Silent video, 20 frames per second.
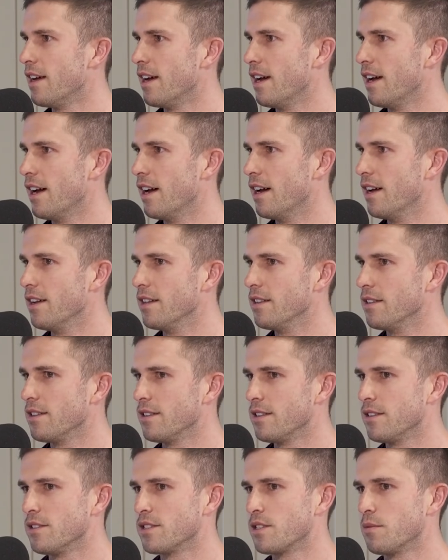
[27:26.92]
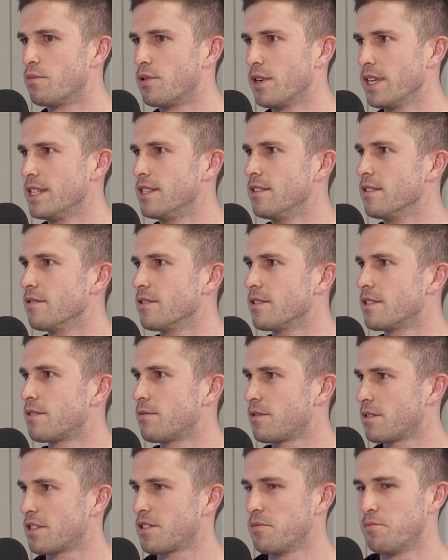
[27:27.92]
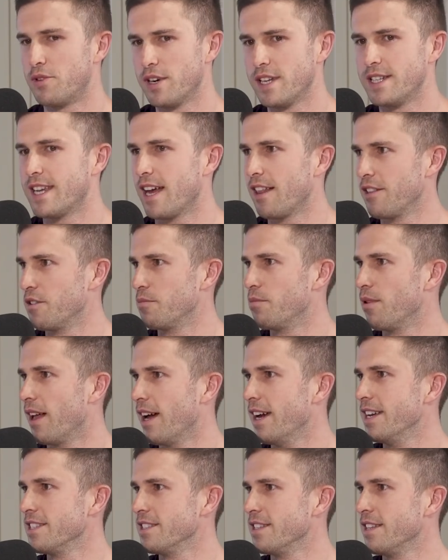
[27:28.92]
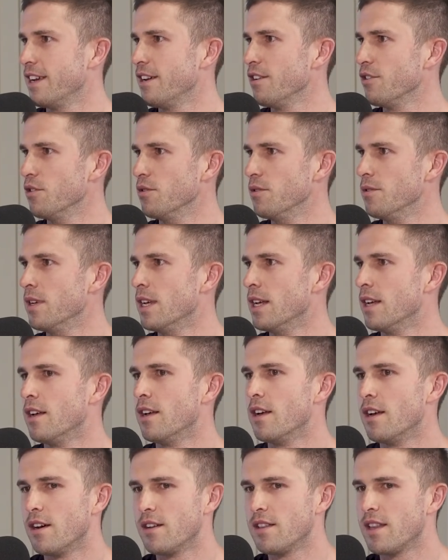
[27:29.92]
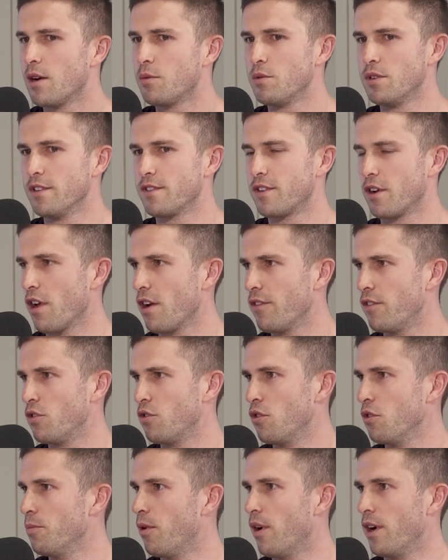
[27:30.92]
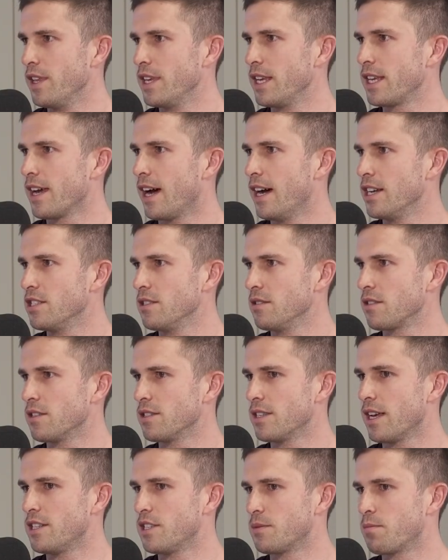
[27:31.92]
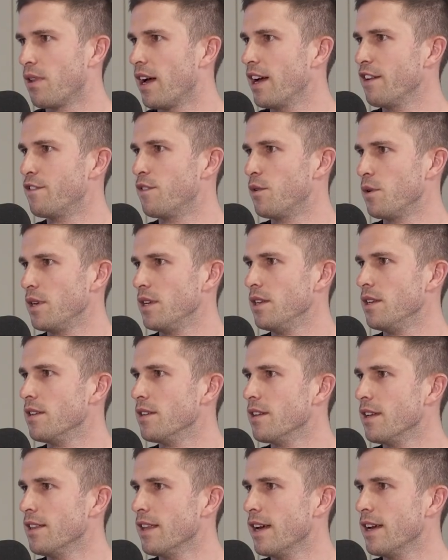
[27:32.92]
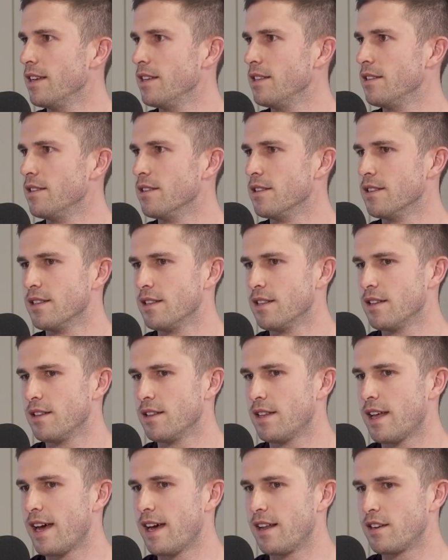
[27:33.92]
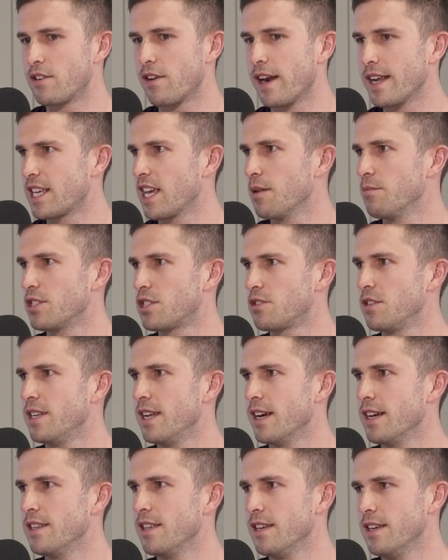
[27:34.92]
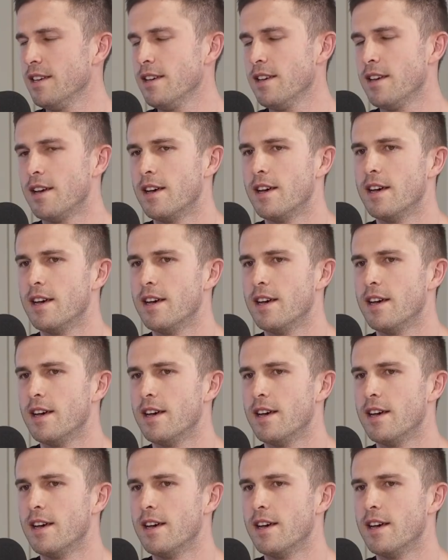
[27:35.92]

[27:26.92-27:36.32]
There's some pretty talented players in there who they wouldn't have got overawed by the occasion, because they just played footy and they had great chemistry down there,